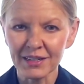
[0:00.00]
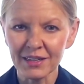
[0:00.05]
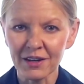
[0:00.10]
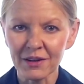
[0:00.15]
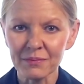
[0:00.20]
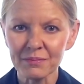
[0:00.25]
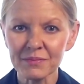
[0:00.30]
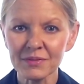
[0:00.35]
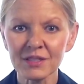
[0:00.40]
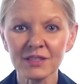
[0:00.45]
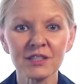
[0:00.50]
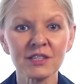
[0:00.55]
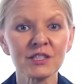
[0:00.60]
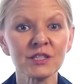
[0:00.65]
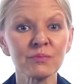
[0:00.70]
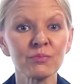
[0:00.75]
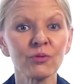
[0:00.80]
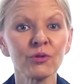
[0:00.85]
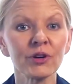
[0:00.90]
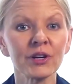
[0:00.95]
comes to
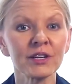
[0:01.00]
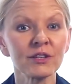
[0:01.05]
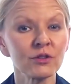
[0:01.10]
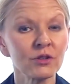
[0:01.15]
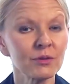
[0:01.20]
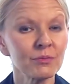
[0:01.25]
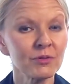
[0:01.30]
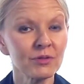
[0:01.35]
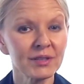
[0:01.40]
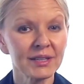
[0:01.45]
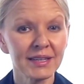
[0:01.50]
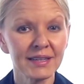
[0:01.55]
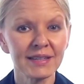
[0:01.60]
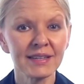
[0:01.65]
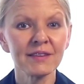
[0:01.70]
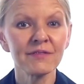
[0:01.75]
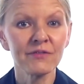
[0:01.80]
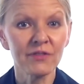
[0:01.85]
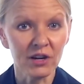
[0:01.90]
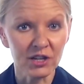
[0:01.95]
supporting normal
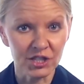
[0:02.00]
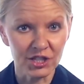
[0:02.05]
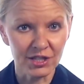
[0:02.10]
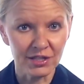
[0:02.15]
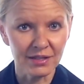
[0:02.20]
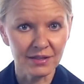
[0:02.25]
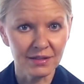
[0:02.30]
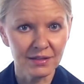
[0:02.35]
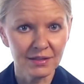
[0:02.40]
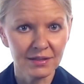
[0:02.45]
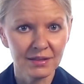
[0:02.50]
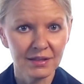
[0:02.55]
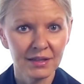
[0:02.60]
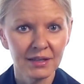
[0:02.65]
kidney function.